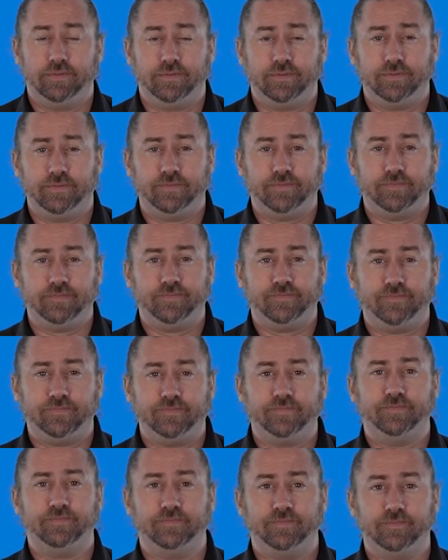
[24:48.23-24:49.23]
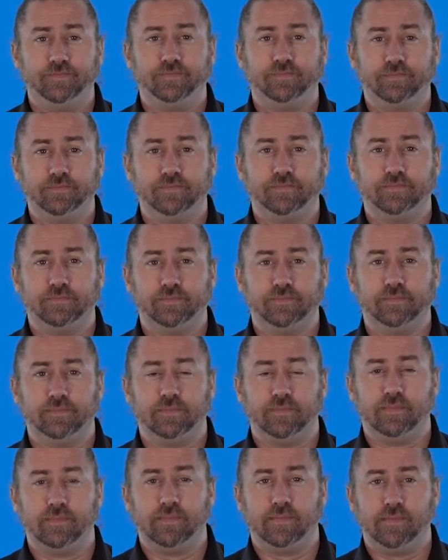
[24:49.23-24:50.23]
Sarah Cynthia Sylvia Stout.
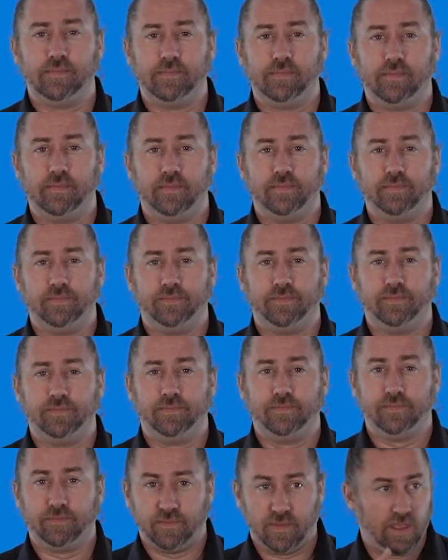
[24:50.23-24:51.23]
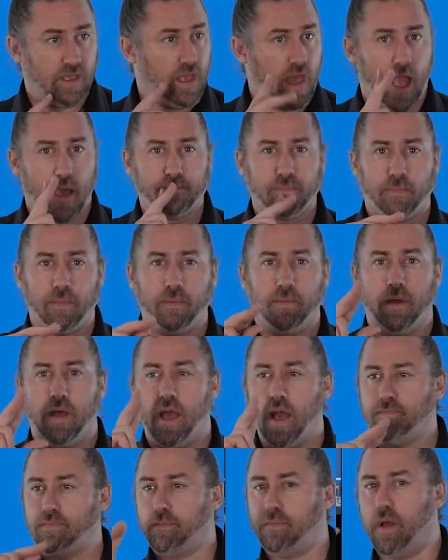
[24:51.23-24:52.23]
Would not take the
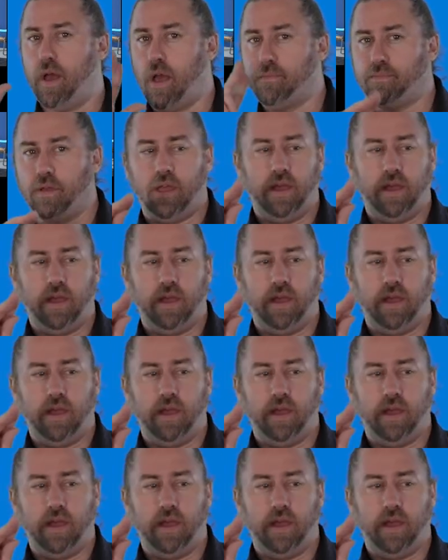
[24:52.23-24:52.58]
garbage out.